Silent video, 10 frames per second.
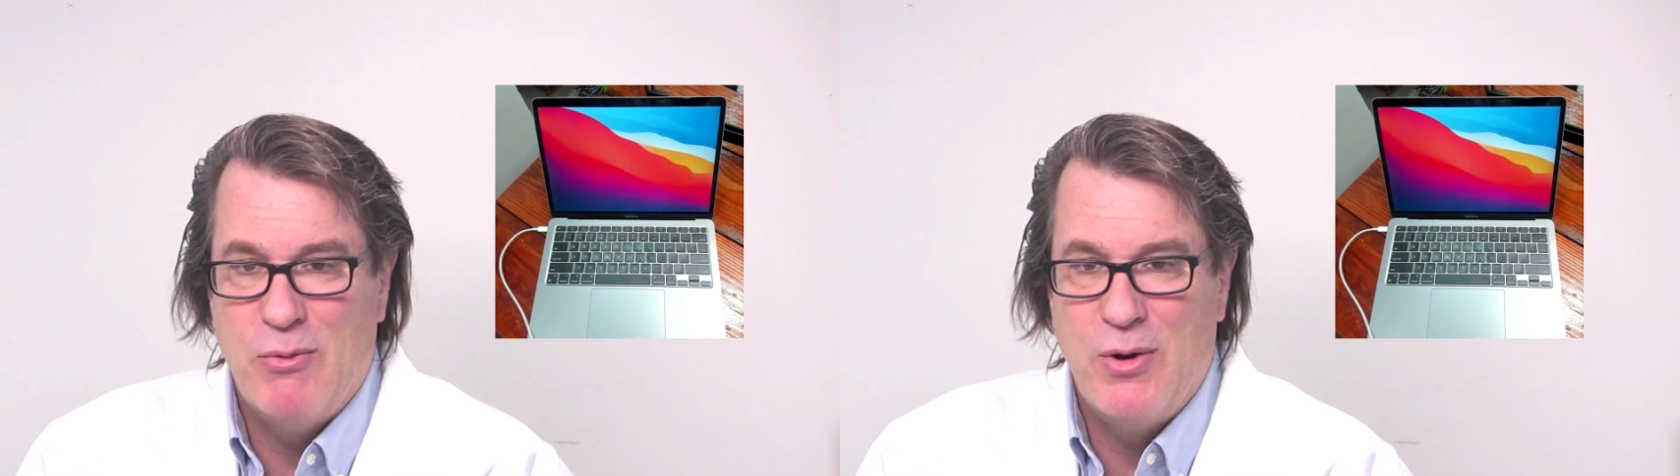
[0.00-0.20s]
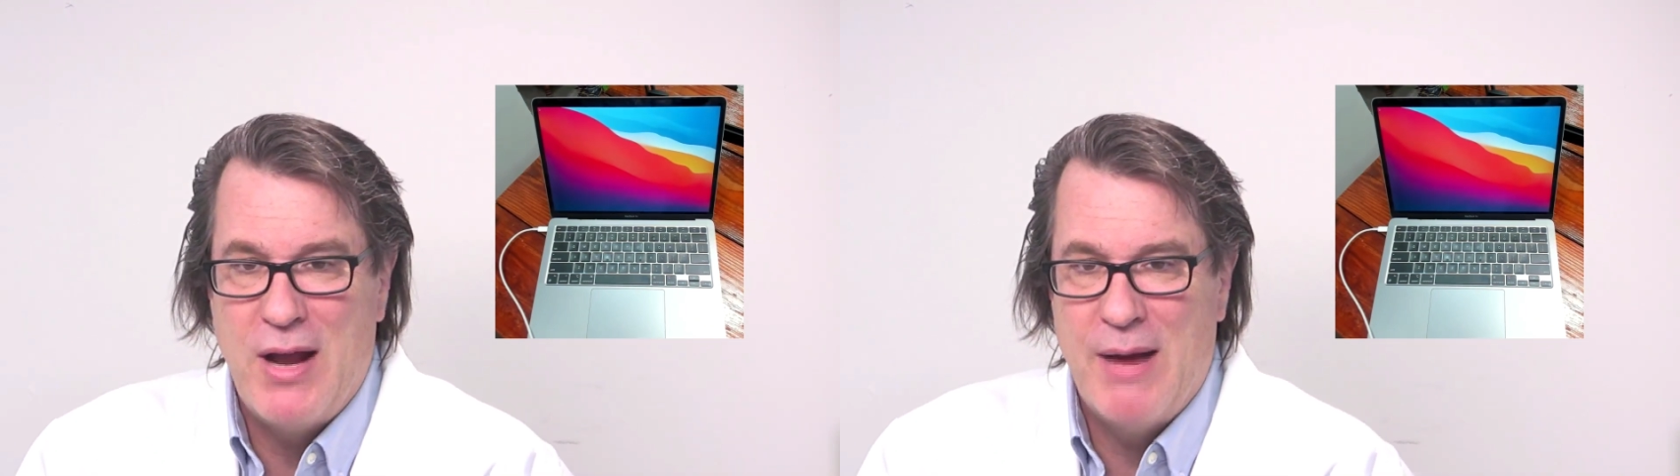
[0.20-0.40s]

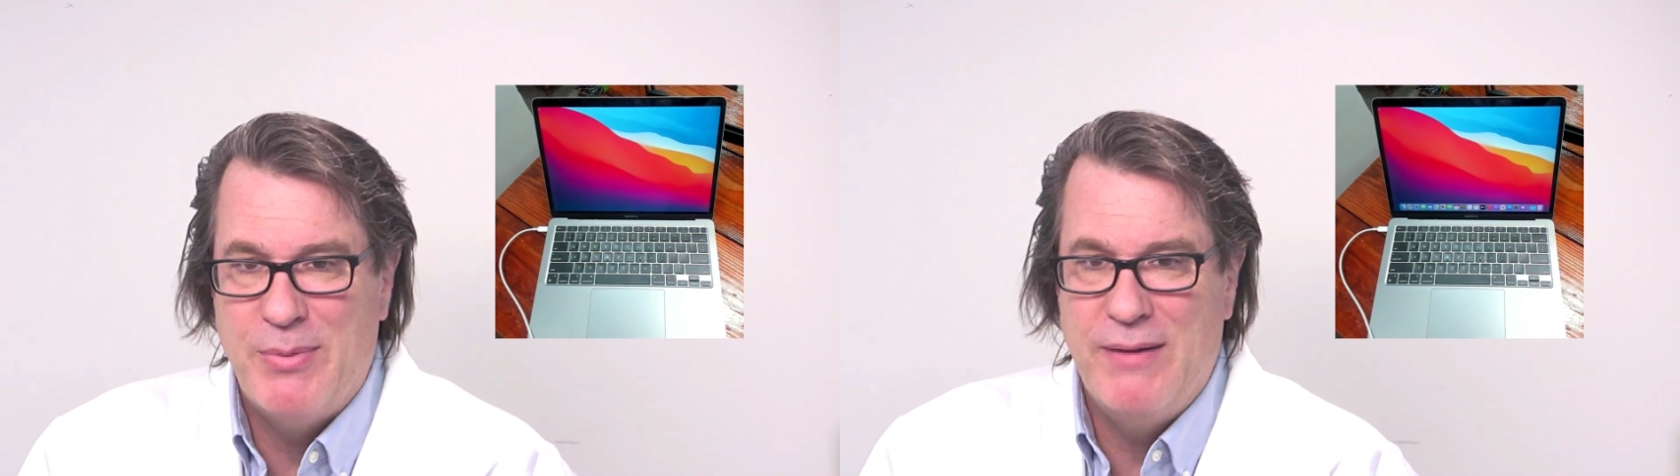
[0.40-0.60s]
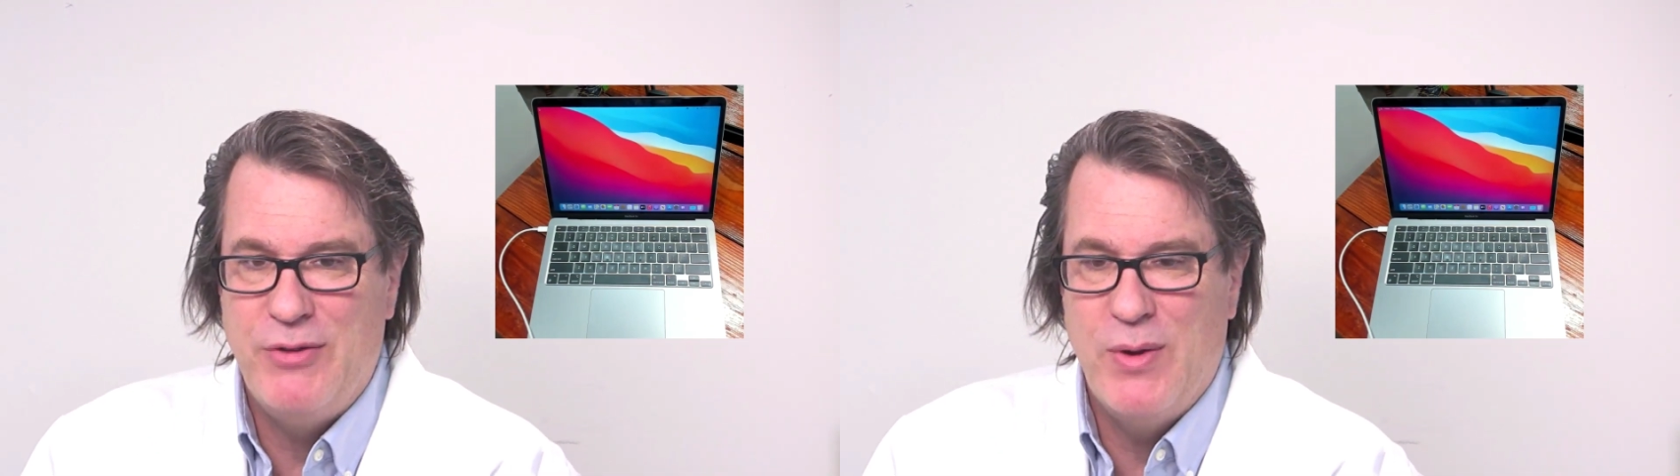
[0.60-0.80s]
won't
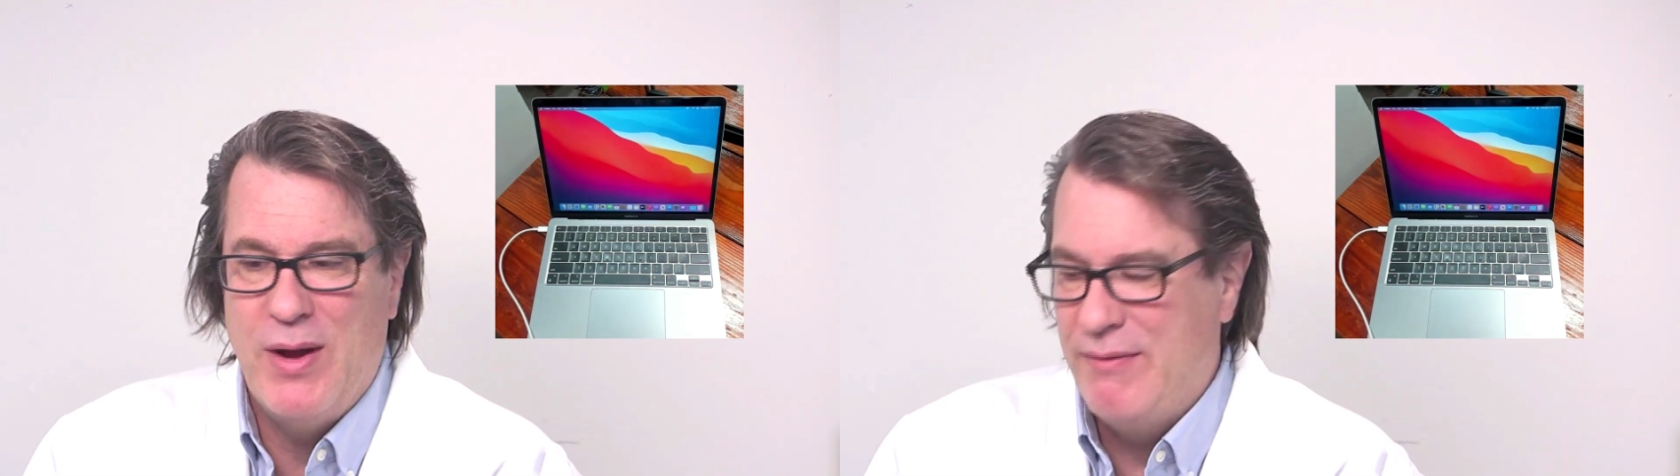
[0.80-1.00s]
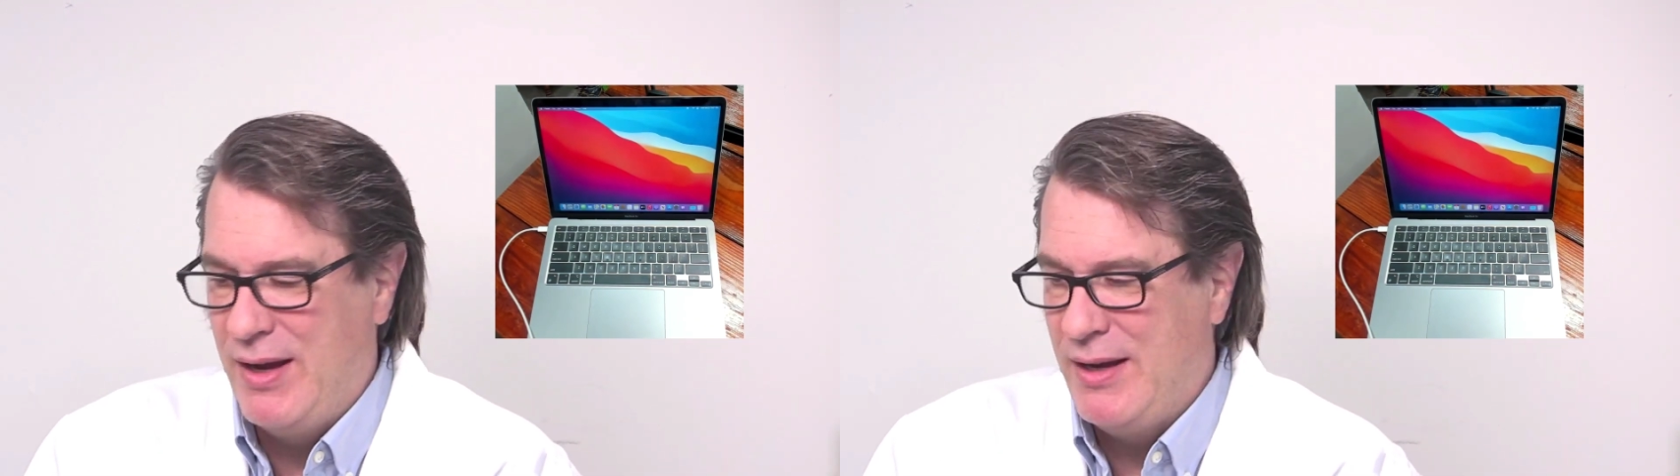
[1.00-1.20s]
happen if you
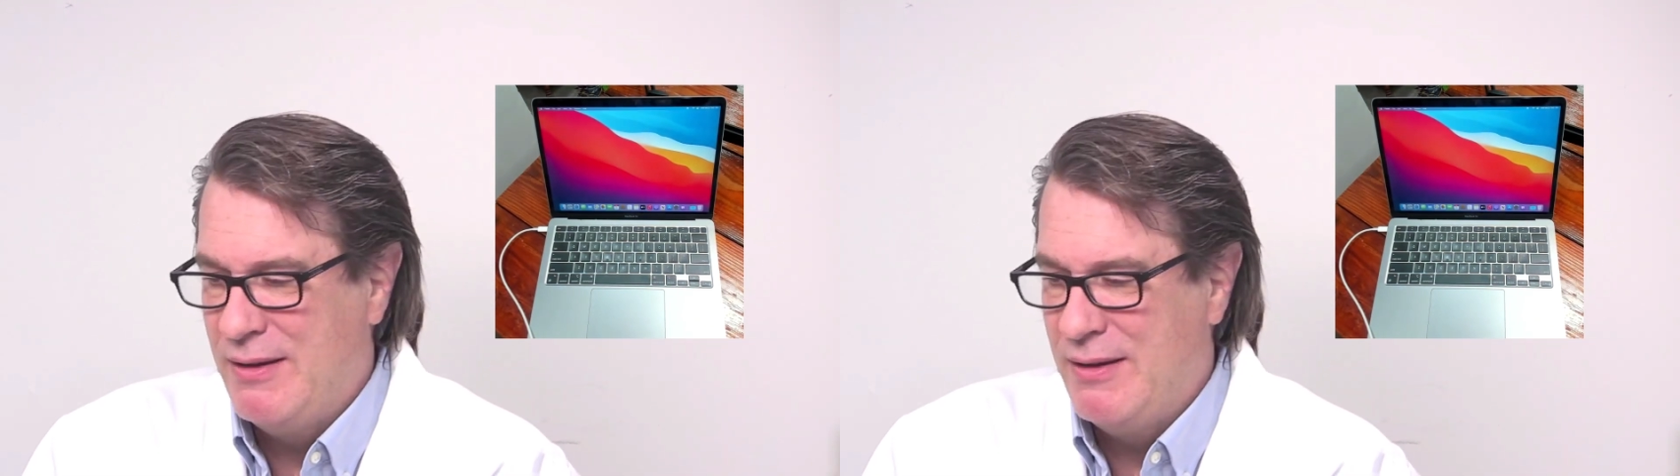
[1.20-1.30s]
have a